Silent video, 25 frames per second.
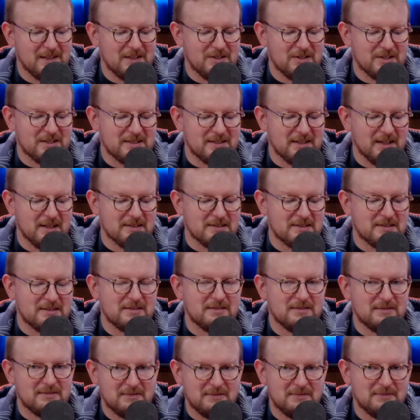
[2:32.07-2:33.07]
He just does
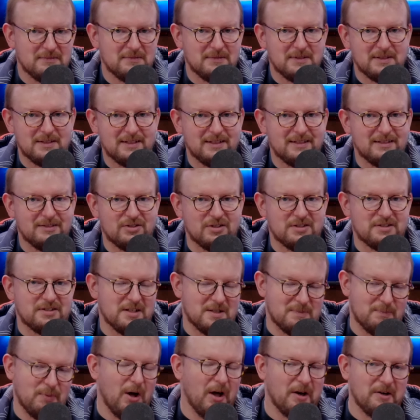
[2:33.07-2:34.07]

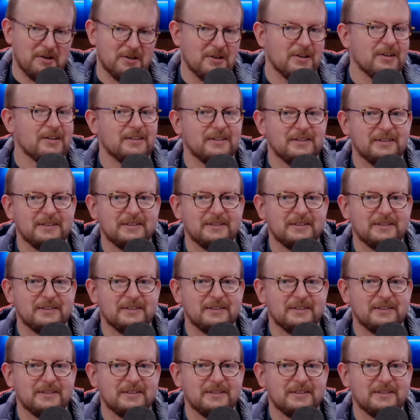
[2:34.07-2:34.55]
Ponder.